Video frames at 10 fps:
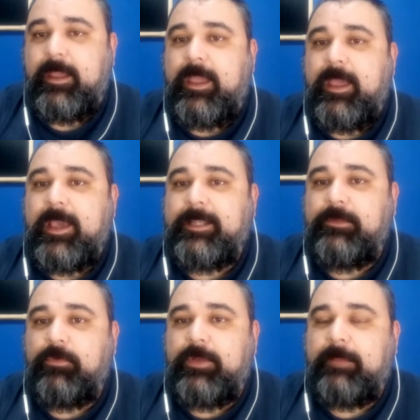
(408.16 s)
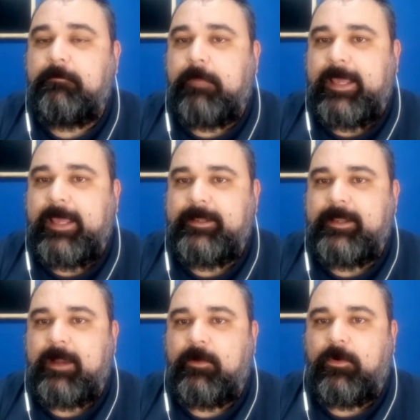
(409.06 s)
and you can plan
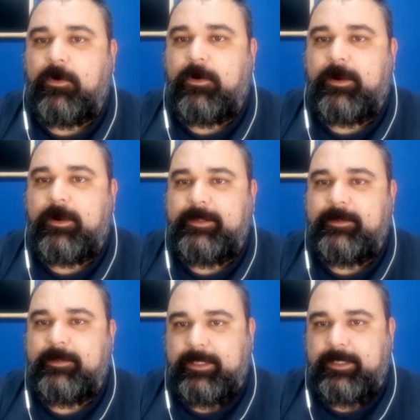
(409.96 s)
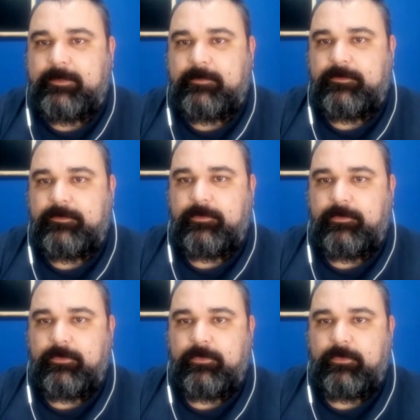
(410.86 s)
accordingly
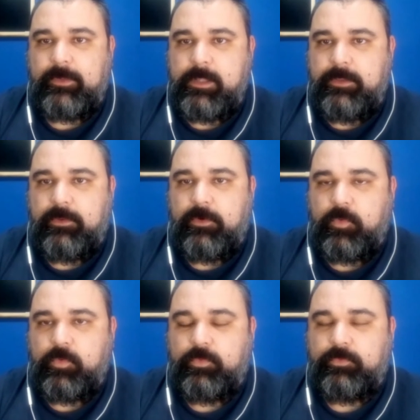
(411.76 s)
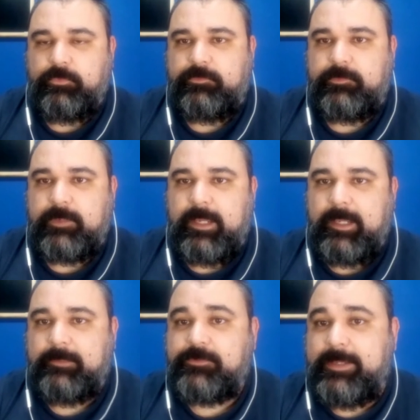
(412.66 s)
to those
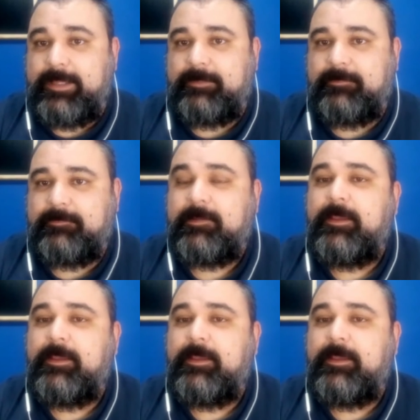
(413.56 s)
trends.